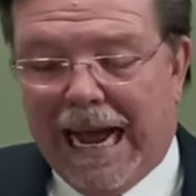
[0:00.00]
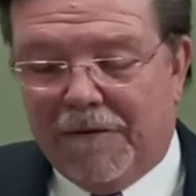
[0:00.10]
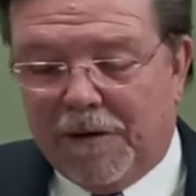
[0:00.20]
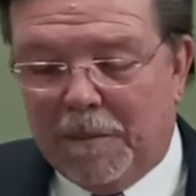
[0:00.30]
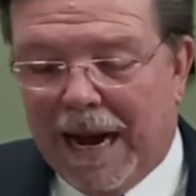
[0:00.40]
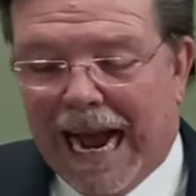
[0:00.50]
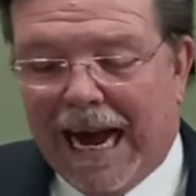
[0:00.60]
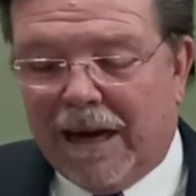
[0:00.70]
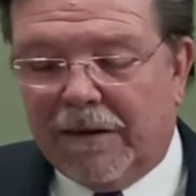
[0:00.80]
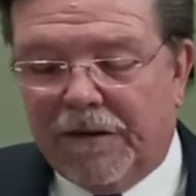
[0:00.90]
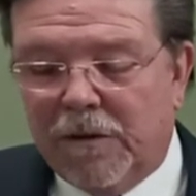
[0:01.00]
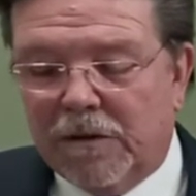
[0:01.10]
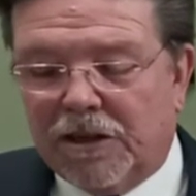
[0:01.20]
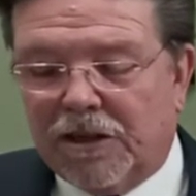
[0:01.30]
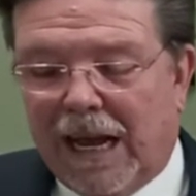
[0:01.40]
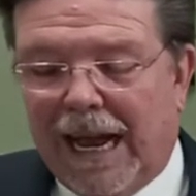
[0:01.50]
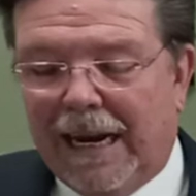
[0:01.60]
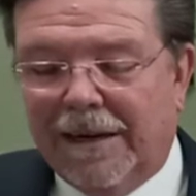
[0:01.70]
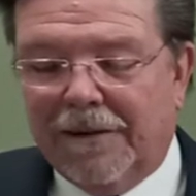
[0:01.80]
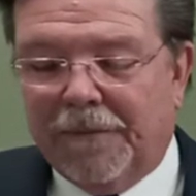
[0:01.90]
from out of your
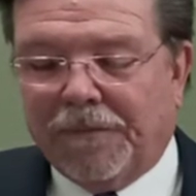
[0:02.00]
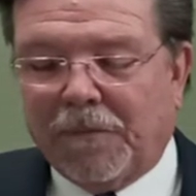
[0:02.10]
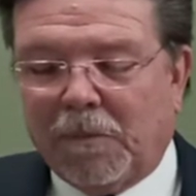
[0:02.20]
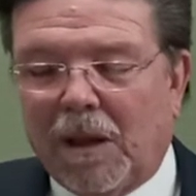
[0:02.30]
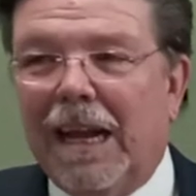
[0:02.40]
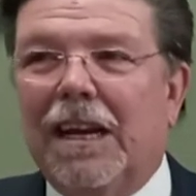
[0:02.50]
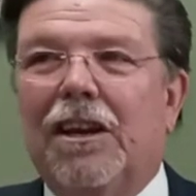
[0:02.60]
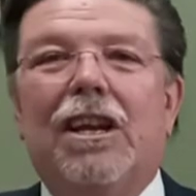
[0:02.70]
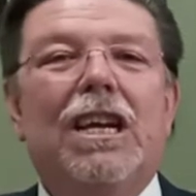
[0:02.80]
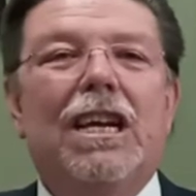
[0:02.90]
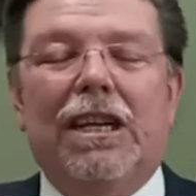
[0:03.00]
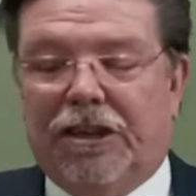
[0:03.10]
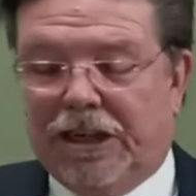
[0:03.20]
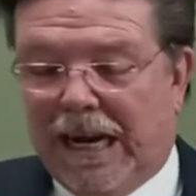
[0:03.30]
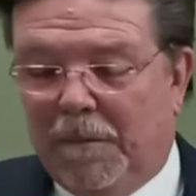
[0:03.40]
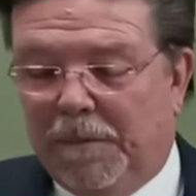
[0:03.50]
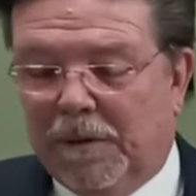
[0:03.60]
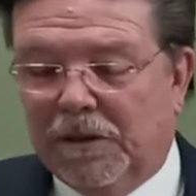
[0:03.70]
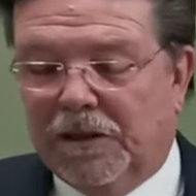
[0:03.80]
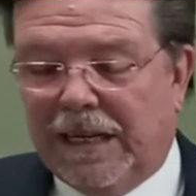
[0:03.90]
sight. And ye shall
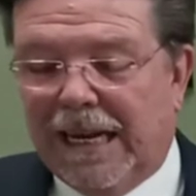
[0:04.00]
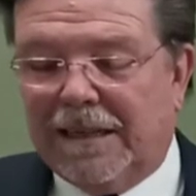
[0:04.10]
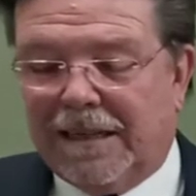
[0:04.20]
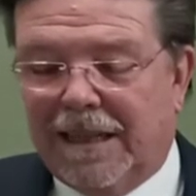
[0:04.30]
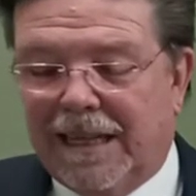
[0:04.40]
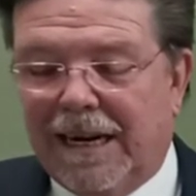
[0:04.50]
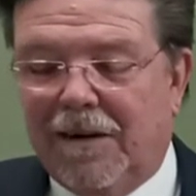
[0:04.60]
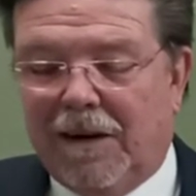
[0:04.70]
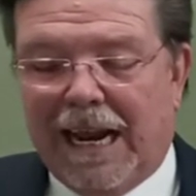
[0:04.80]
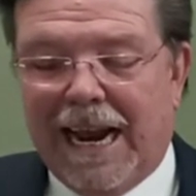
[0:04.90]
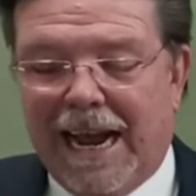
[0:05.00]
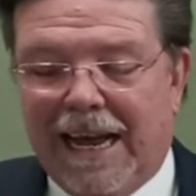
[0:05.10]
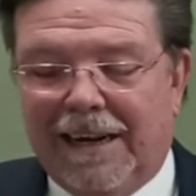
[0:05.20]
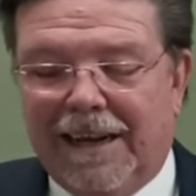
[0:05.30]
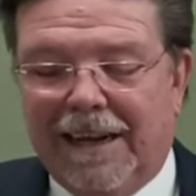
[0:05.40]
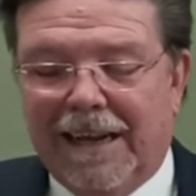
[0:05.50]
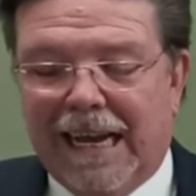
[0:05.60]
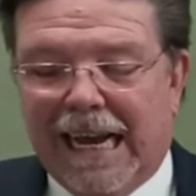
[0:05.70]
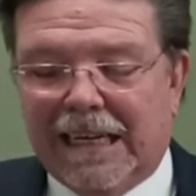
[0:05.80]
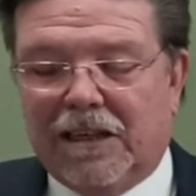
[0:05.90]
possess their land
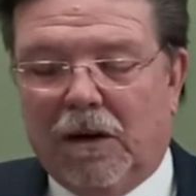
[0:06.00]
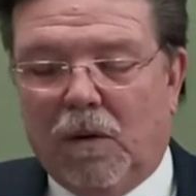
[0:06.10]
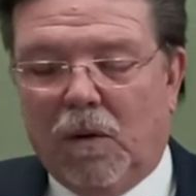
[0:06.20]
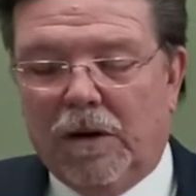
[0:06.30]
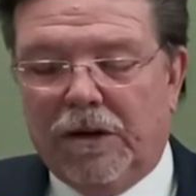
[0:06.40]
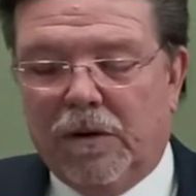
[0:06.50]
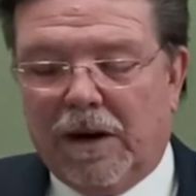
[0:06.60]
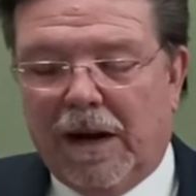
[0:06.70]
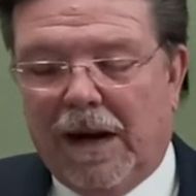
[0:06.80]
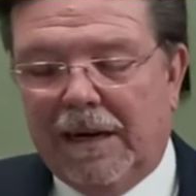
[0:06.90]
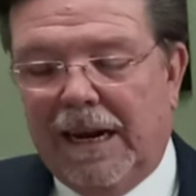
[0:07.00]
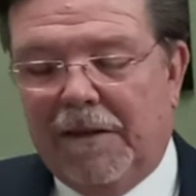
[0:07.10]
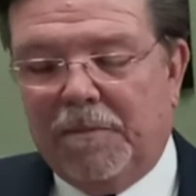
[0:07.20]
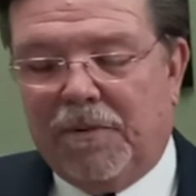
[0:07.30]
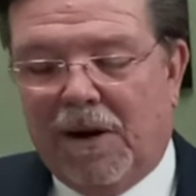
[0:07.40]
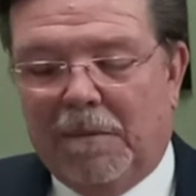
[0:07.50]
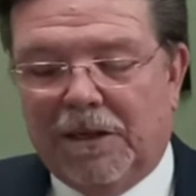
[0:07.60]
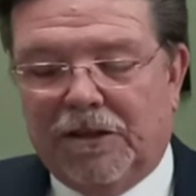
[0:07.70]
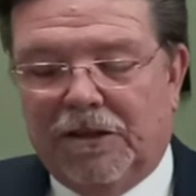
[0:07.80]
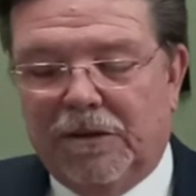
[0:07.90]
as the Lord your God hath
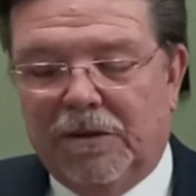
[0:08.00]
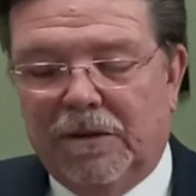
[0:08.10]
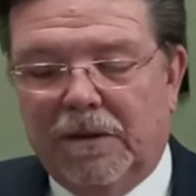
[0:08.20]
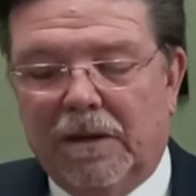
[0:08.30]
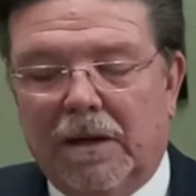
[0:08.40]
promised you.